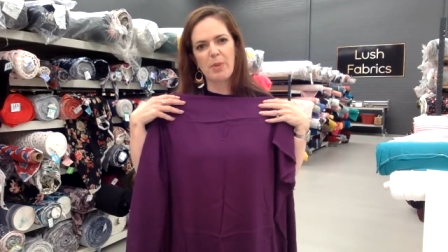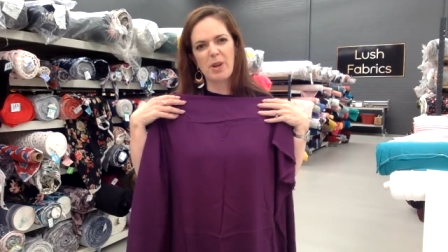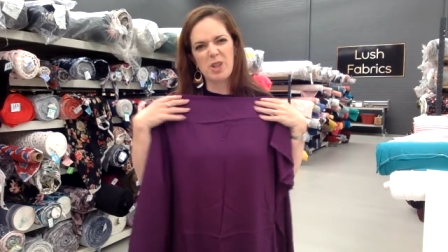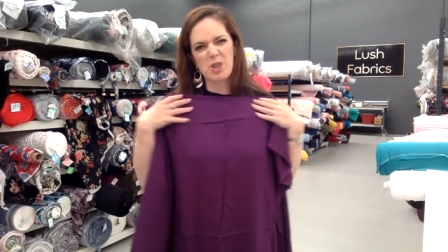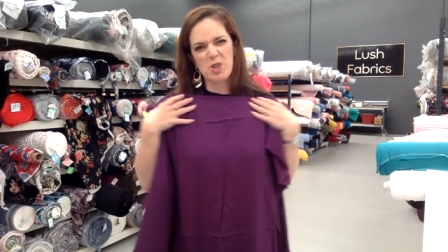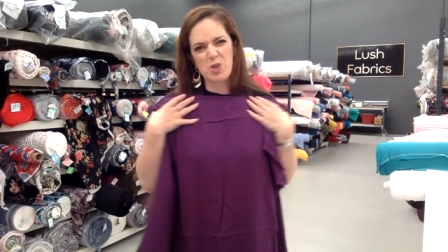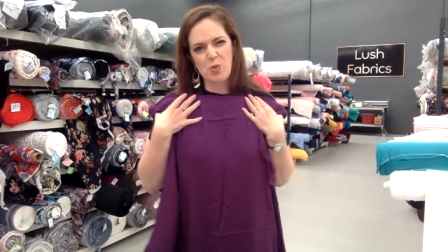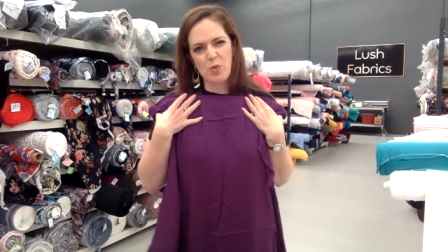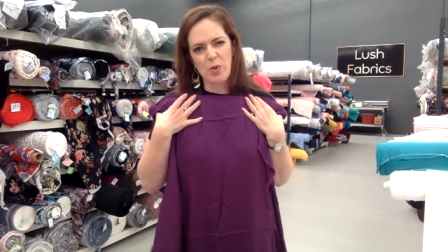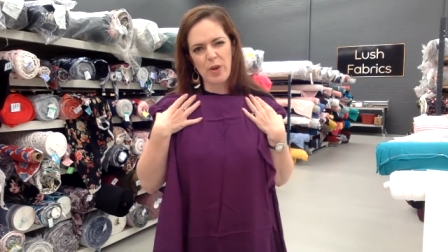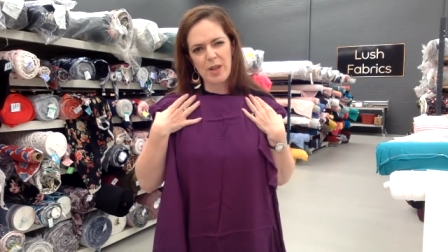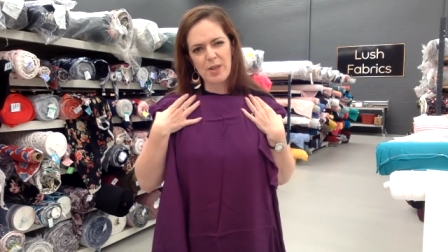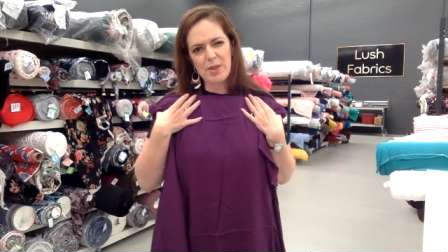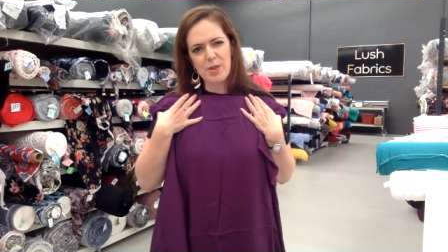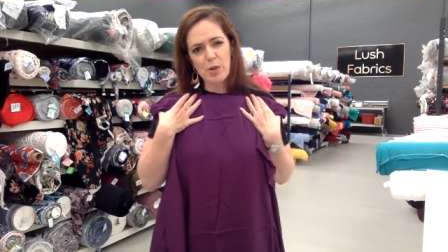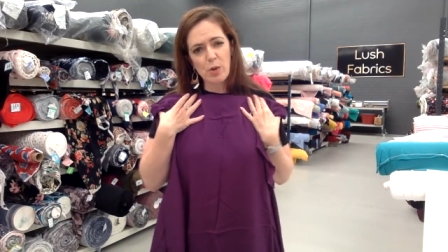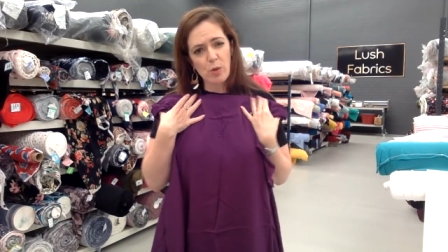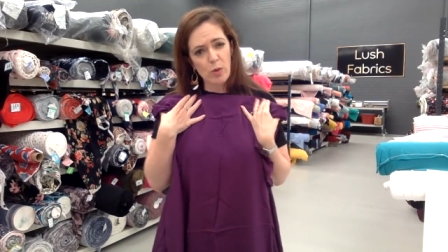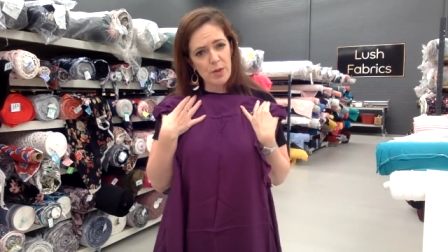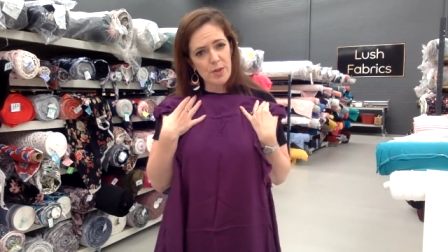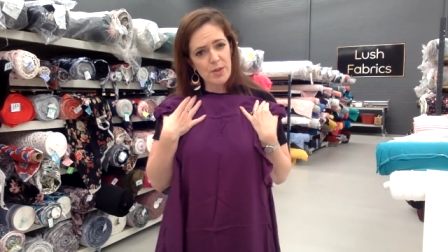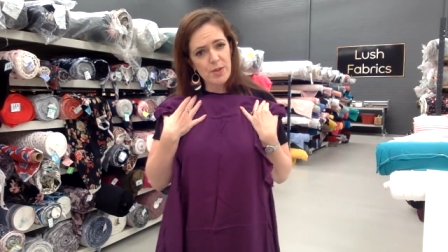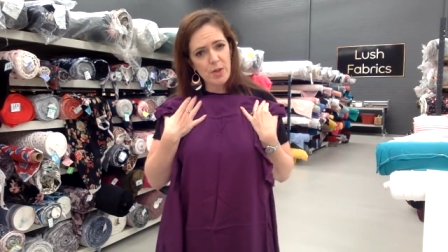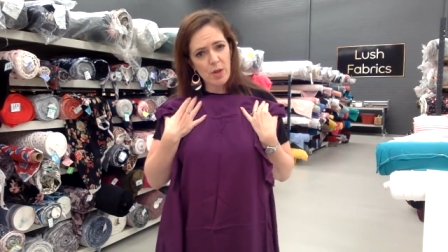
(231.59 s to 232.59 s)
a dress or
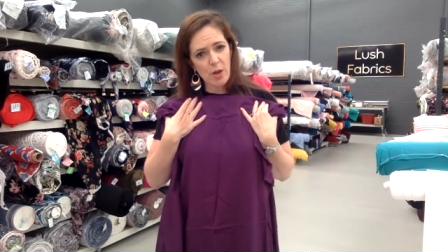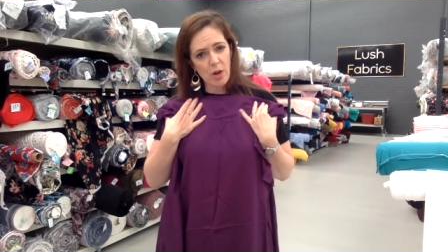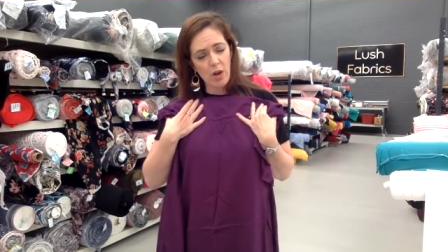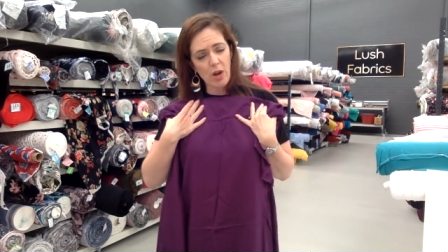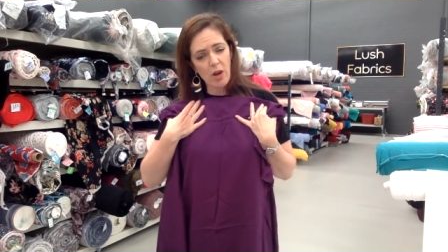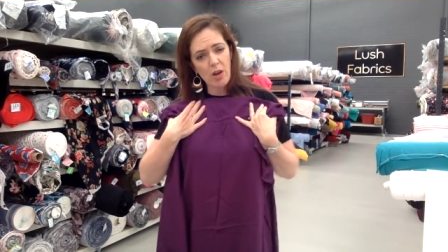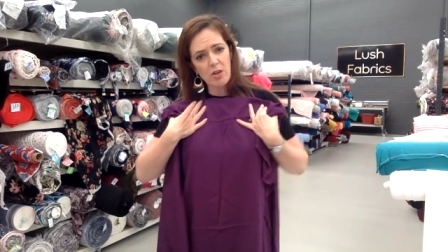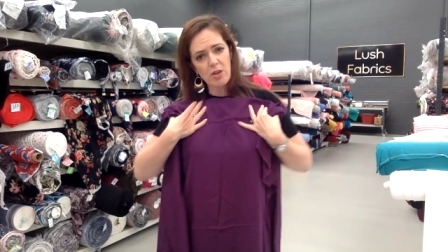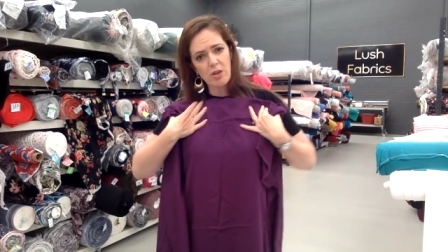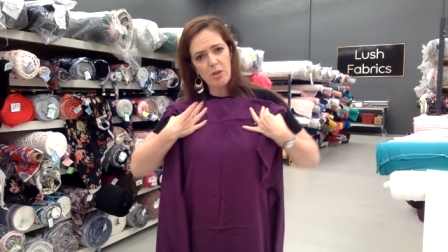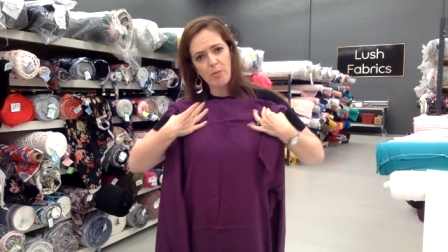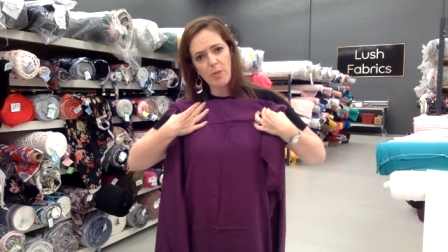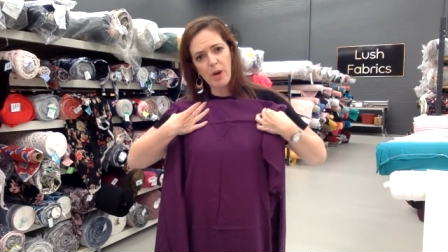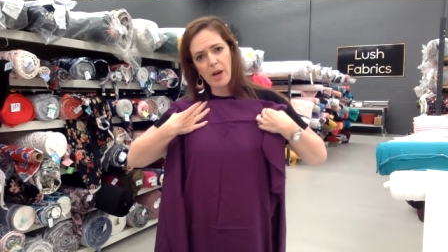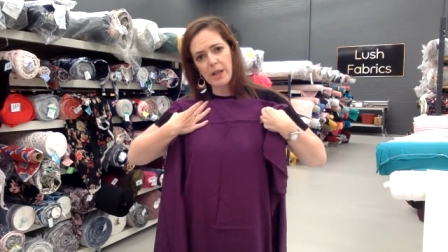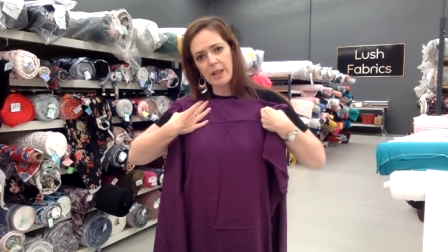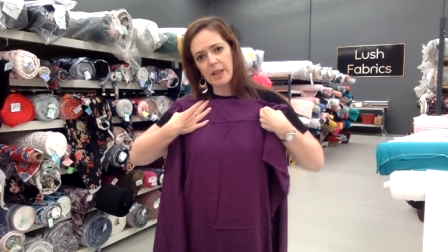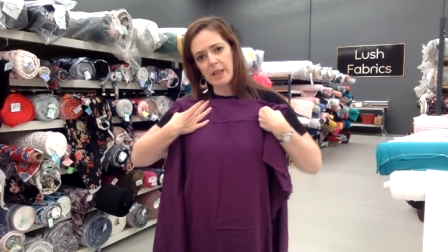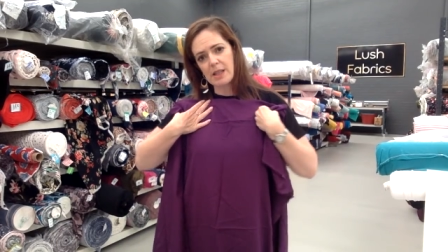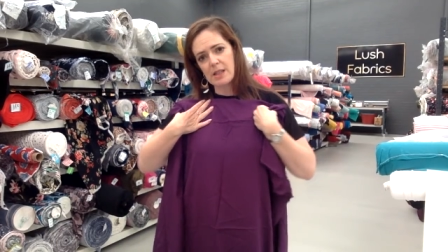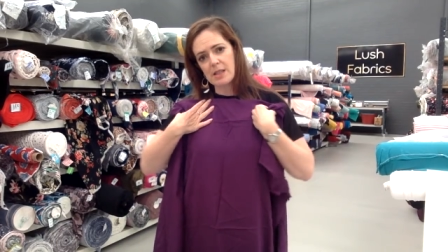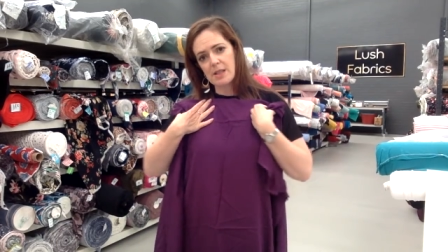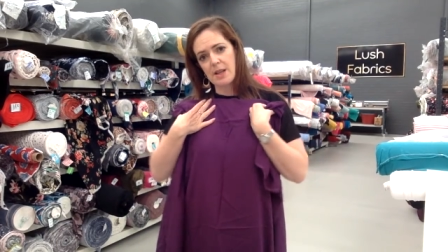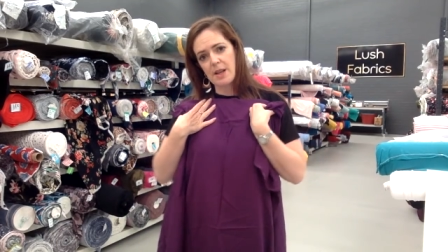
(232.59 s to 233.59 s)
a skirt, you might
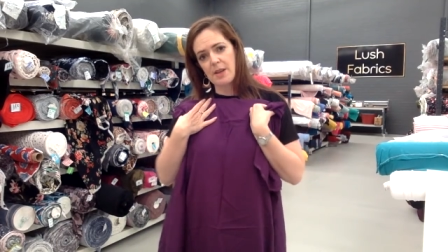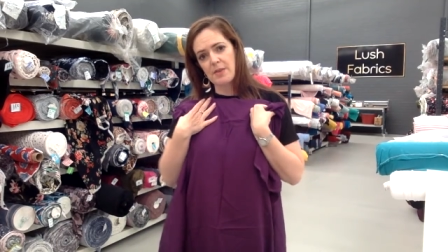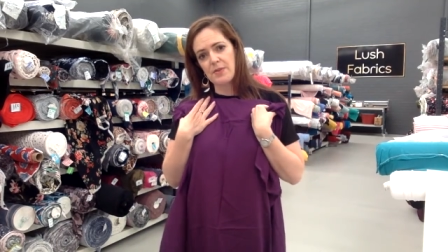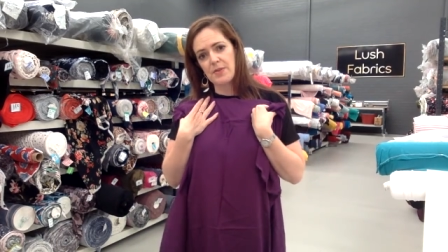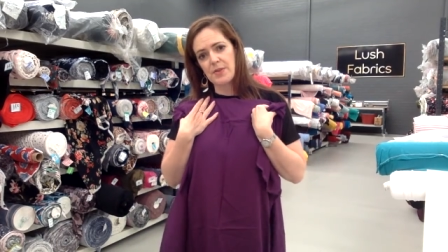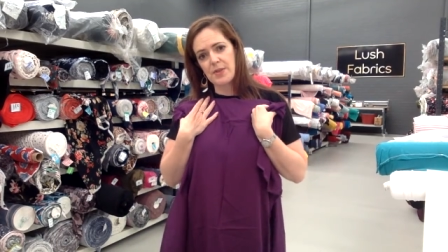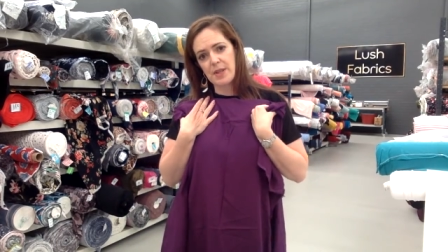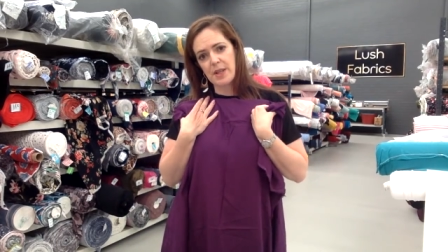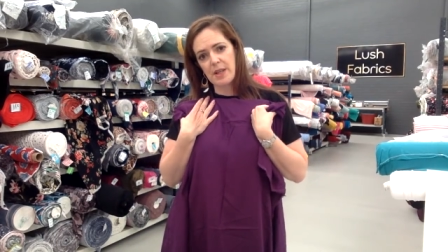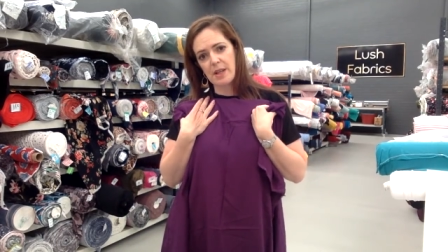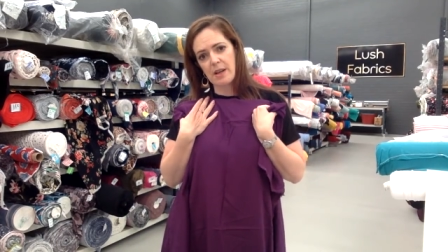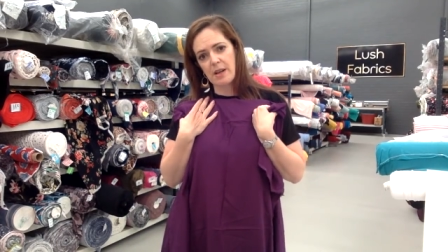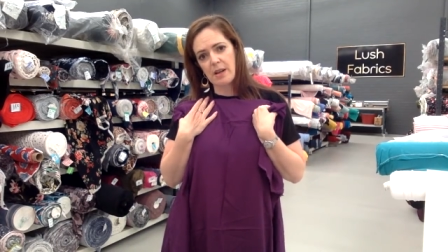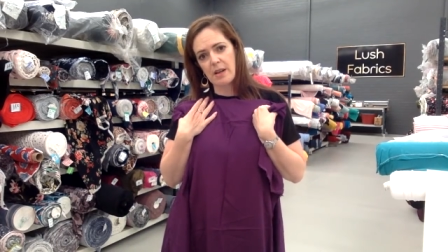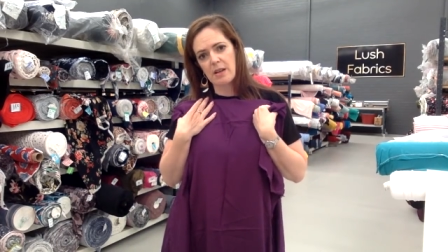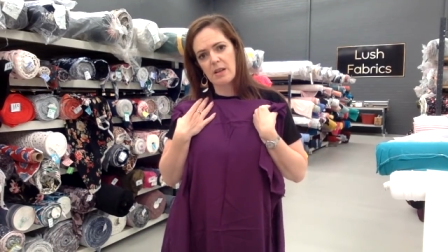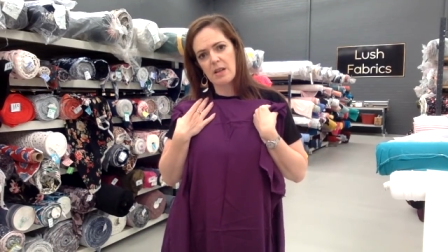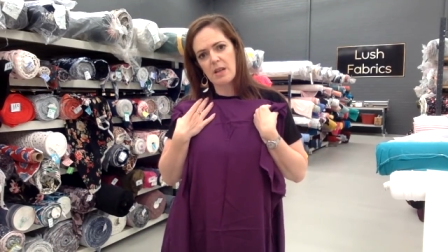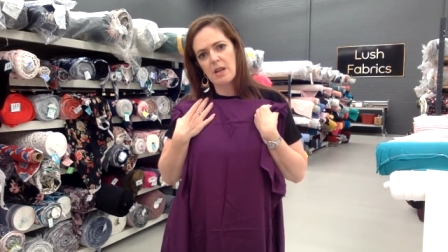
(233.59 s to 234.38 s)
need to consider